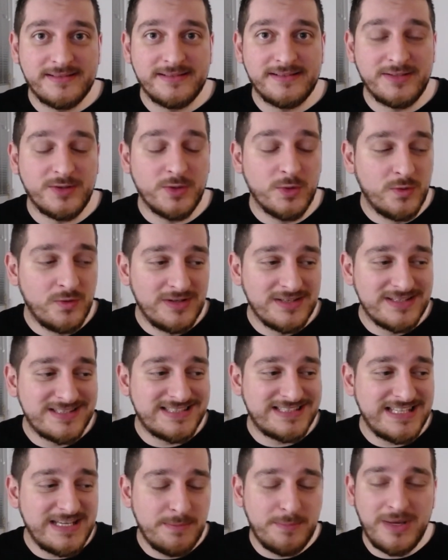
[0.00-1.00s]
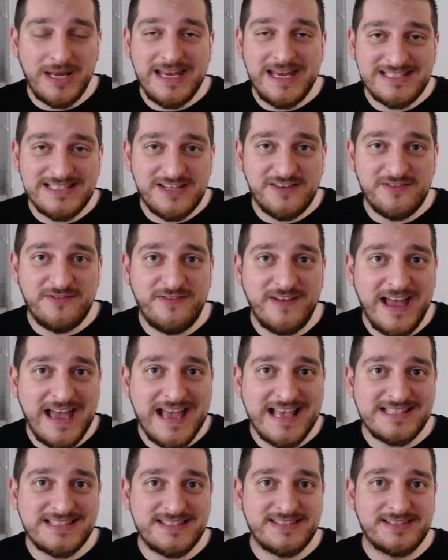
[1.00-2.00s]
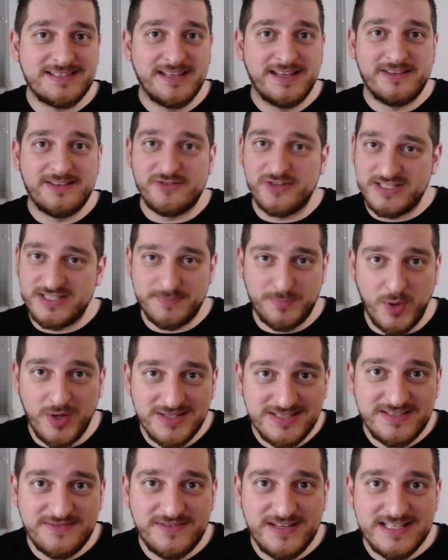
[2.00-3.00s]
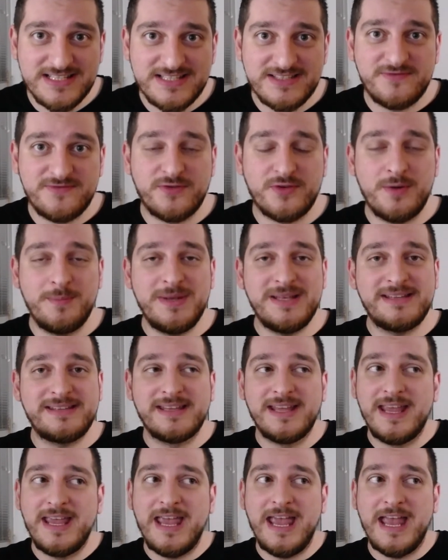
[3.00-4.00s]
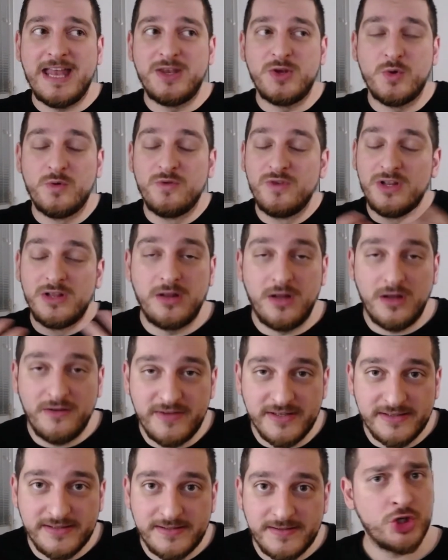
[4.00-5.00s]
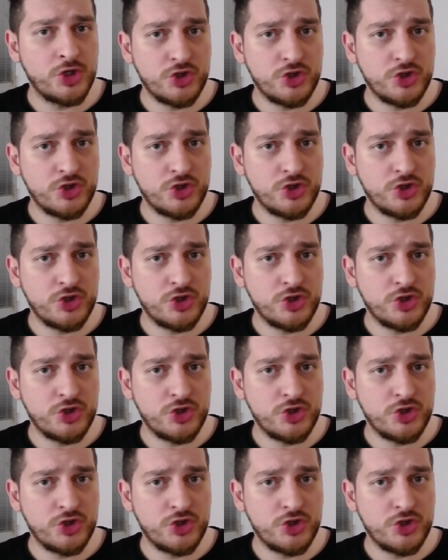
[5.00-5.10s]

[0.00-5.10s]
You will see blazing fast responsiveness from it, and you will love it.